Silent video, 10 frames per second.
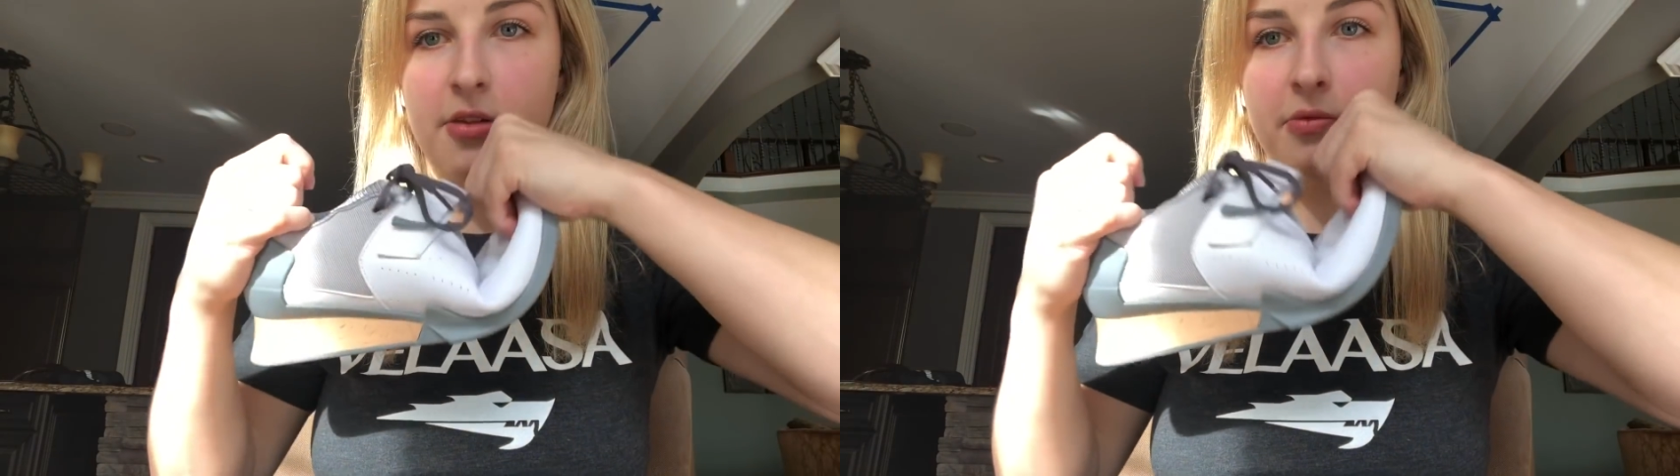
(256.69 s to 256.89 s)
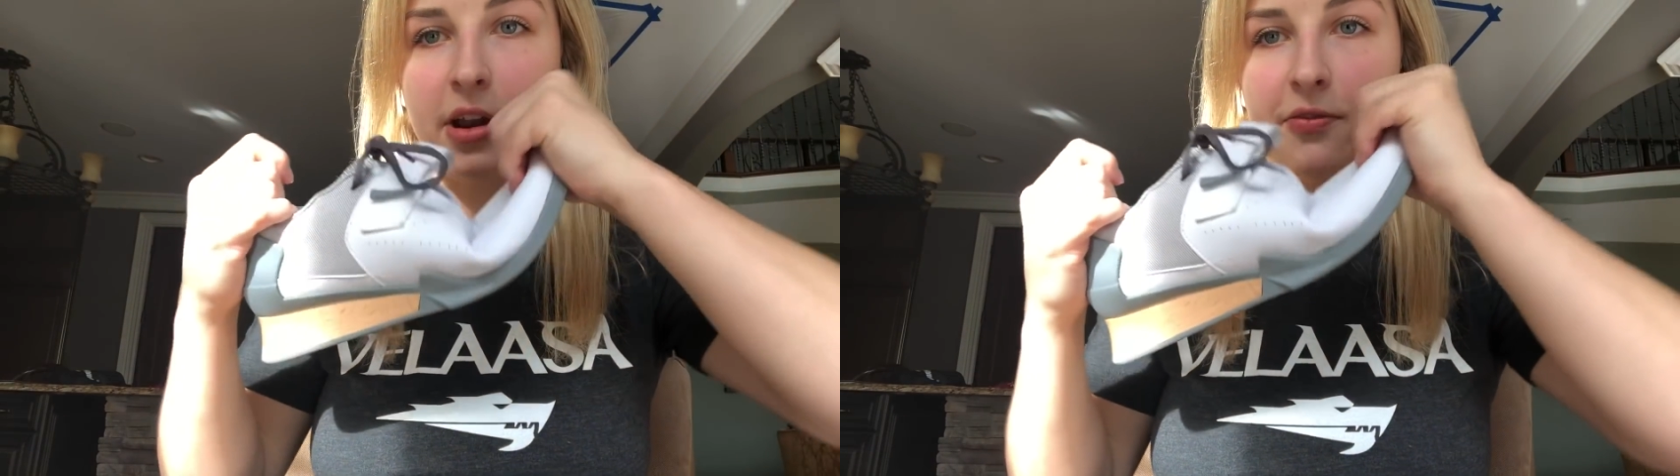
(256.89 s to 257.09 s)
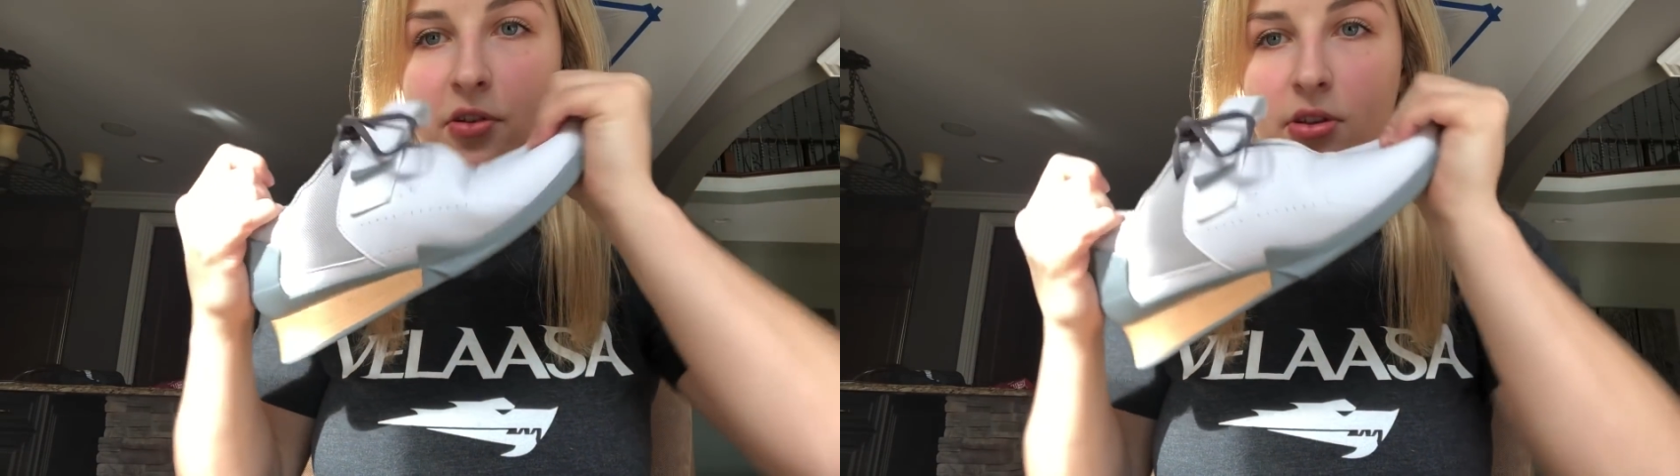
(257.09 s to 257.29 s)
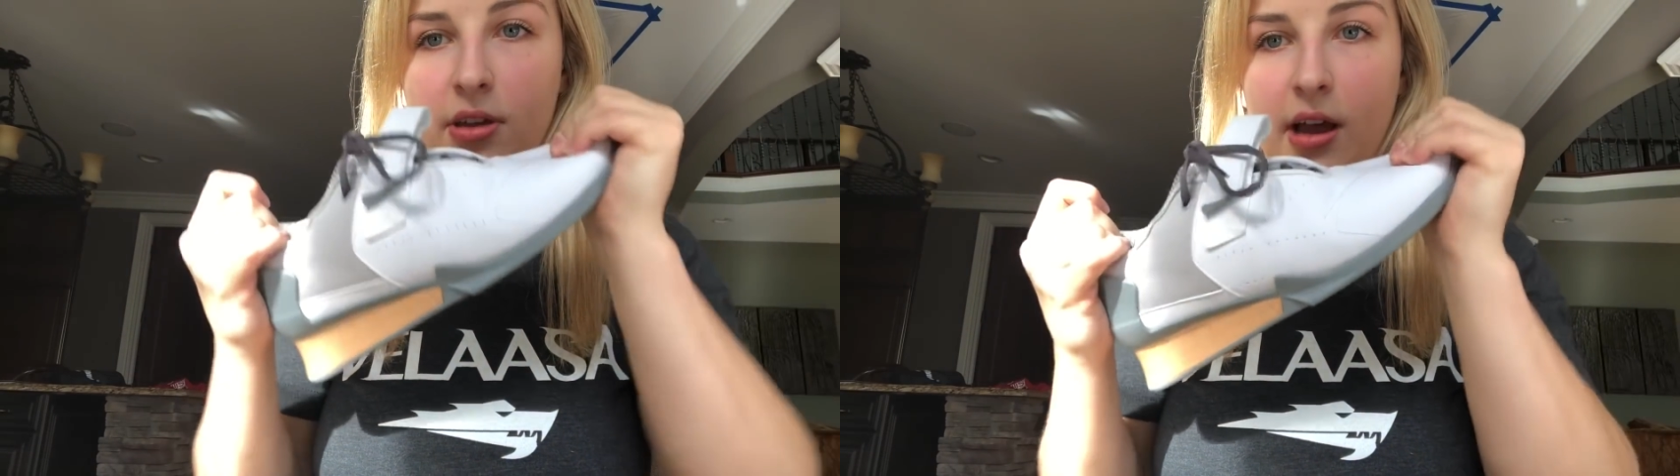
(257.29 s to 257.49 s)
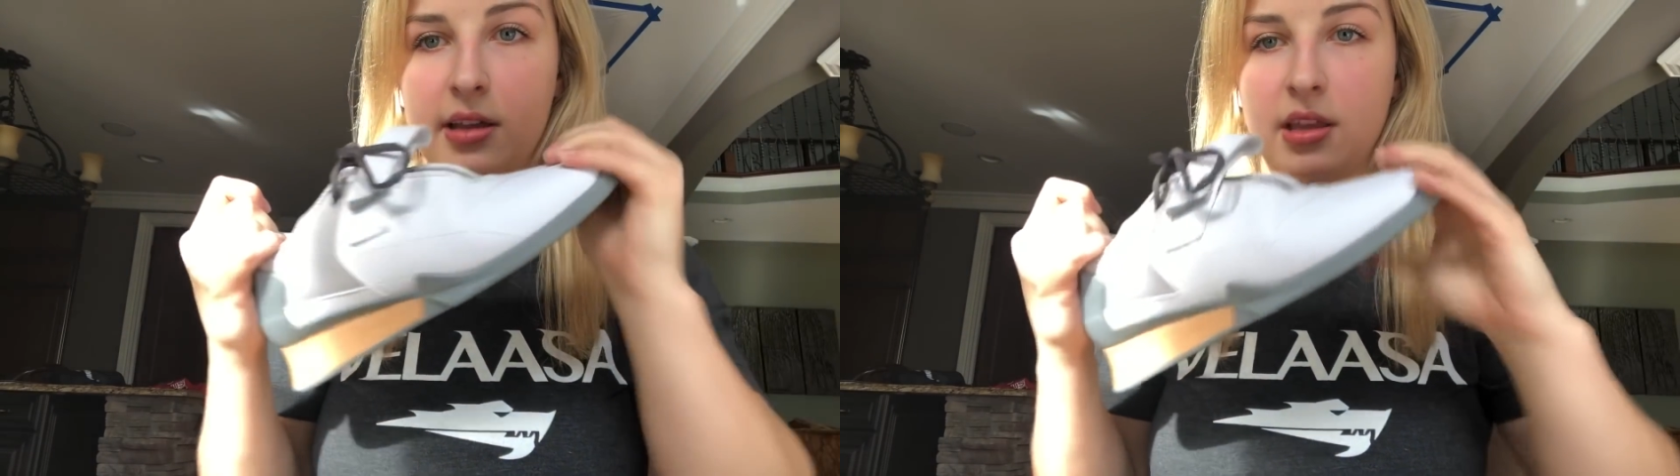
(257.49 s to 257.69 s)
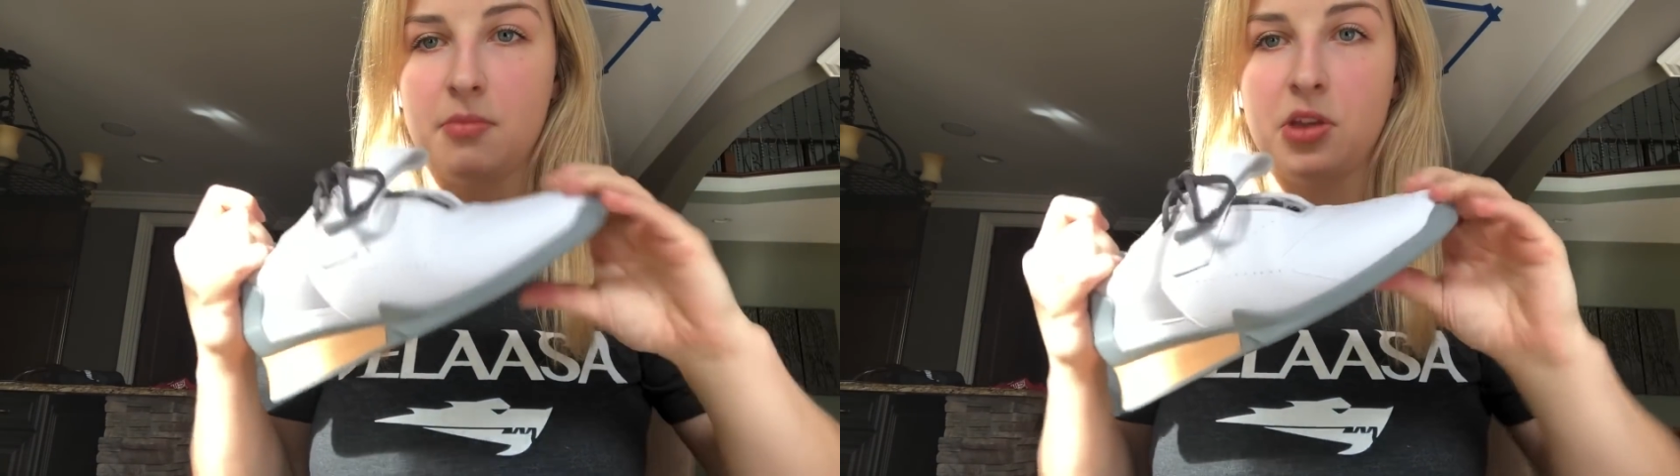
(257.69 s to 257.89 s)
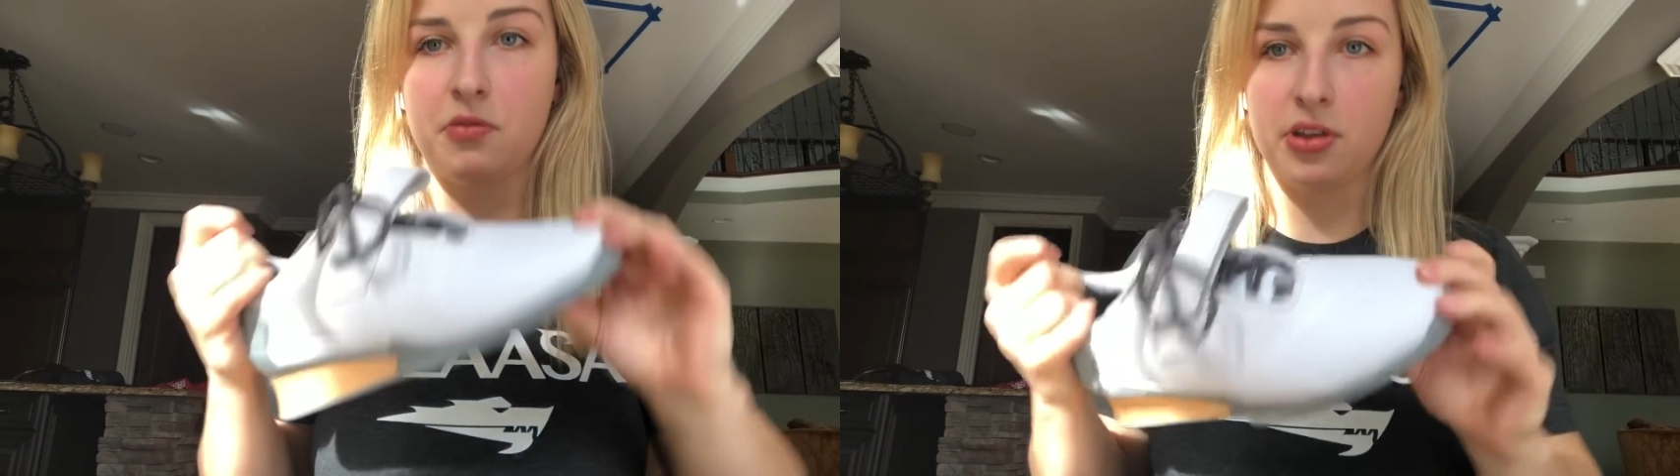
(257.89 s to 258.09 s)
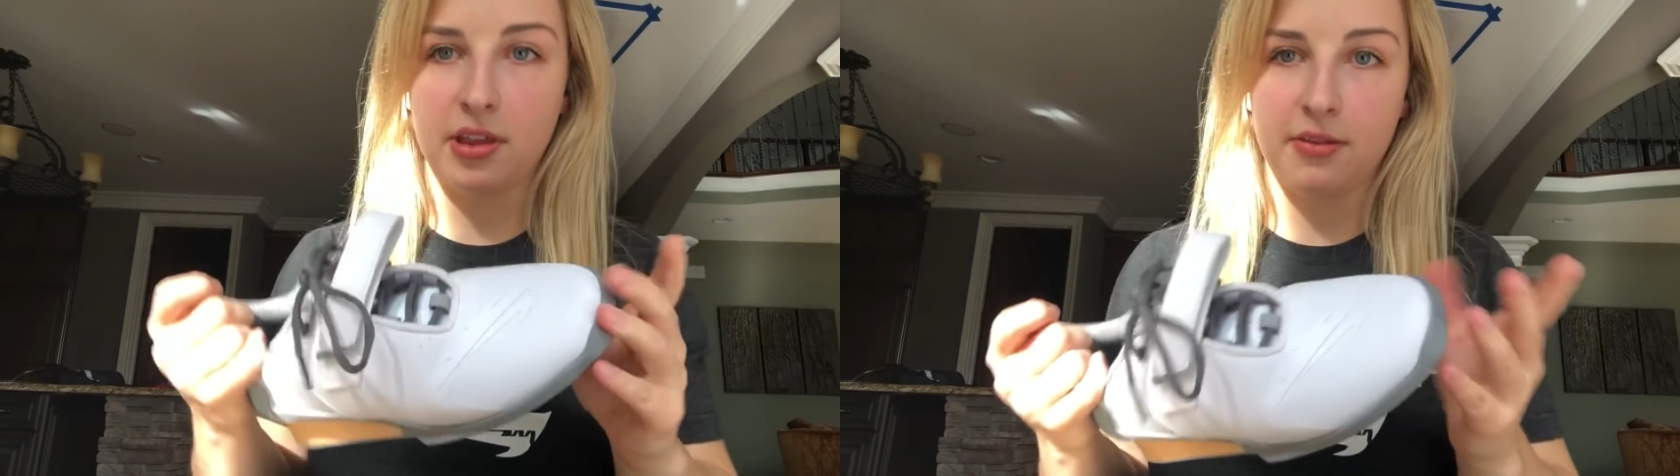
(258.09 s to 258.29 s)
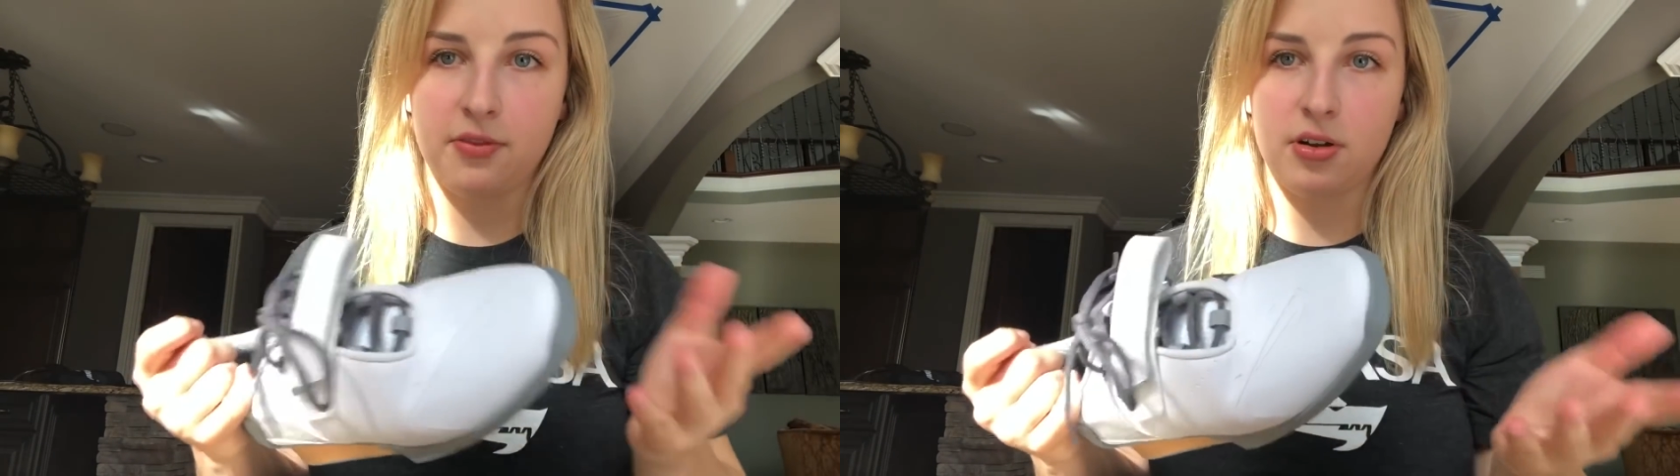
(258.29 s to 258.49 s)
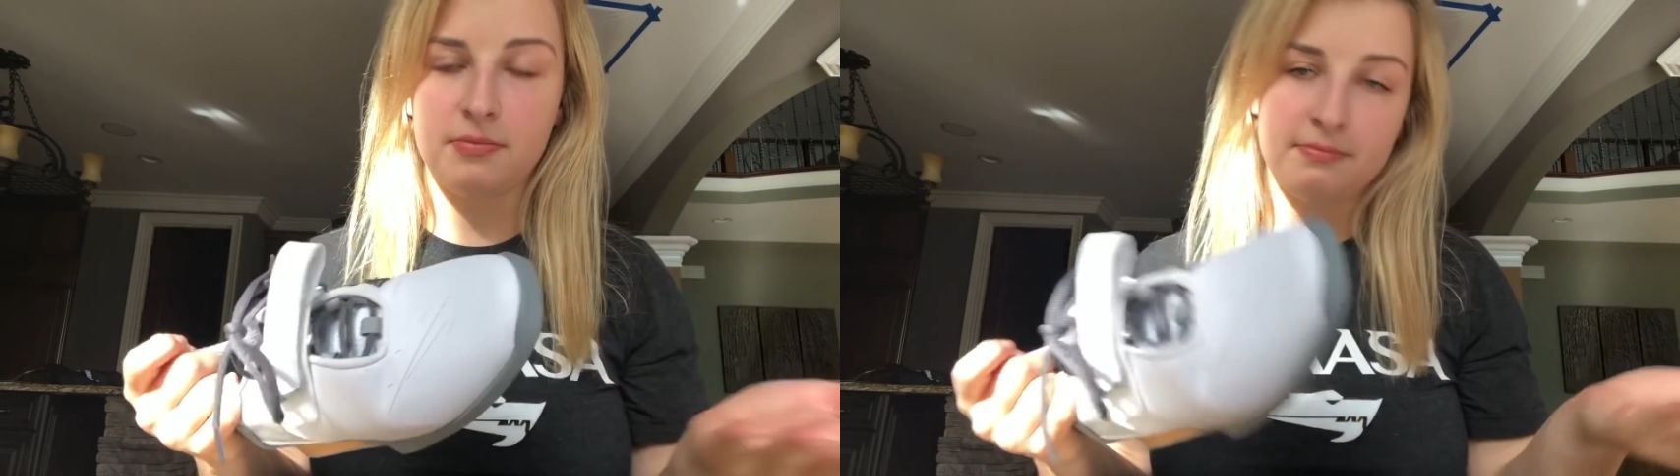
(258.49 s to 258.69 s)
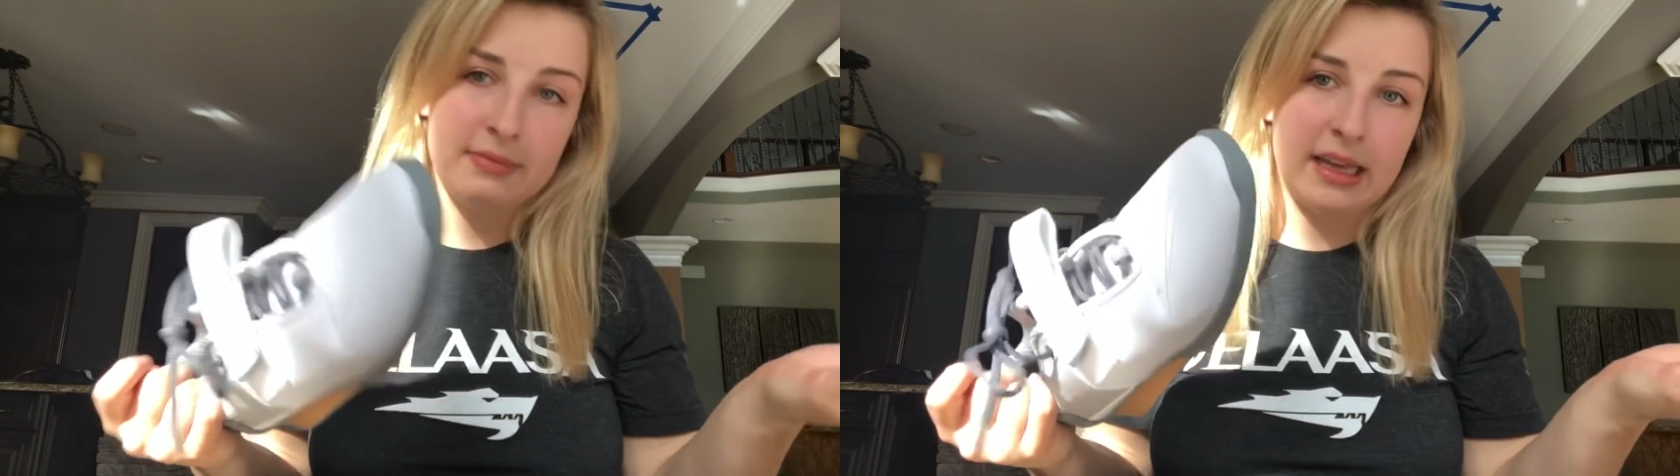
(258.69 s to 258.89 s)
When I first got them, they were stiffer.